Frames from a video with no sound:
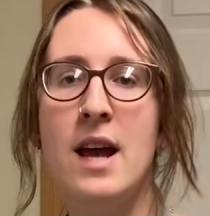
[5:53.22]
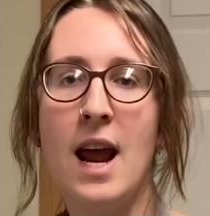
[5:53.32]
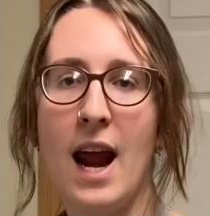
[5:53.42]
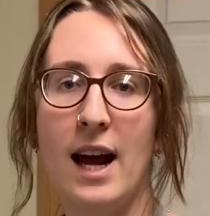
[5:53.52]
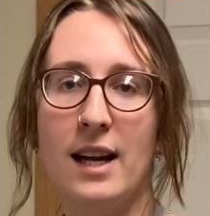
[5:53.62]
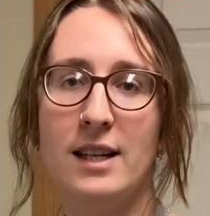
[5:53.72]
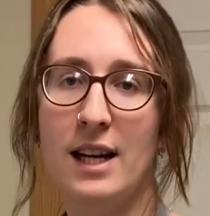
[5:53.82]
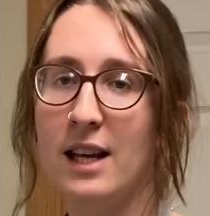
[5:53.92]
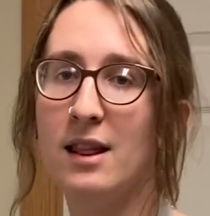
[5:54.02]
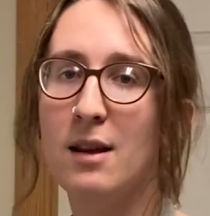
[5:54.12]
And
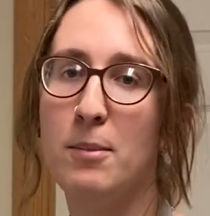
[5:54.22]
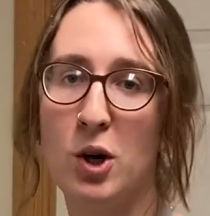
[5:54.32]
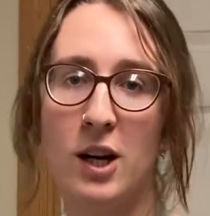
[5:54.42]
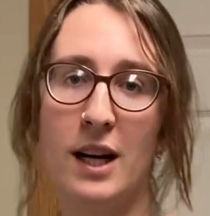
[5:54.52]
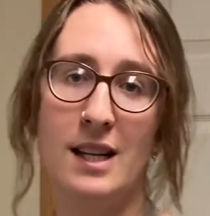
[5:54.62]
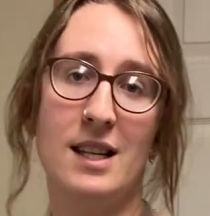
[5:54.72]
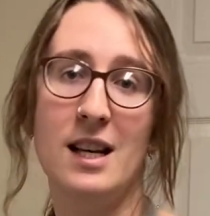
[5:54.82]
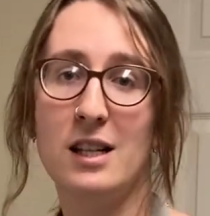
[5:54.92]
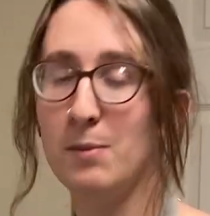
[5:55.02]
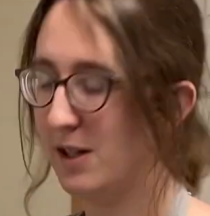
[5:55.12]
in the book, it
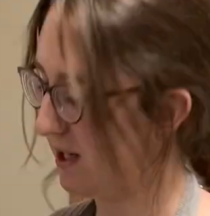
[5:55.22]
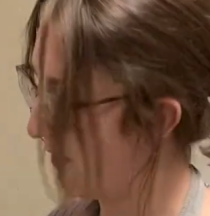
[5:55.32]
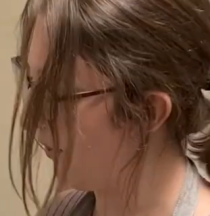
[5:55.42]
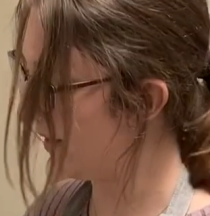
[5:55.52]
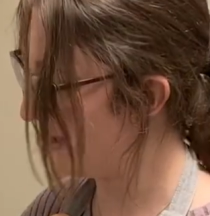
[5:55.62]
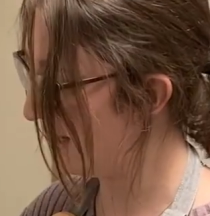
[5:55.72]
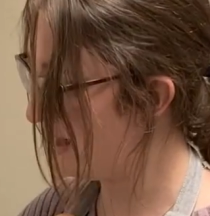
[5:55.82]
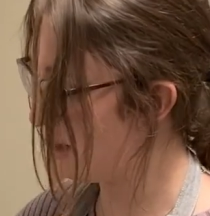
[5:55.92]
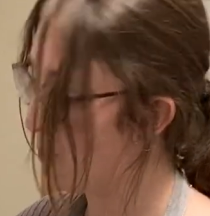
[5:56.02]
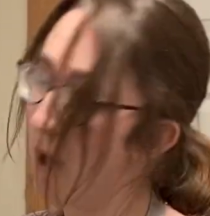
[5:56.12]
says specifically
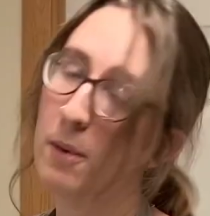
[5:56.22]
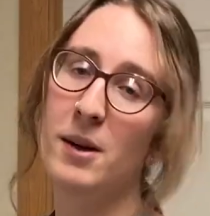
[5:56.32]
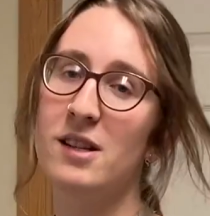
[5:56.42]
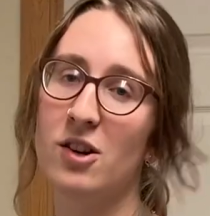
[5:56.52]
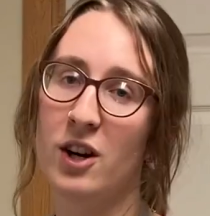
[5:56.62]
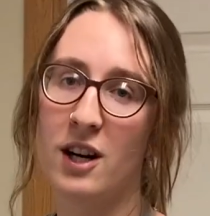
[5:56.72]
that you want to be stirring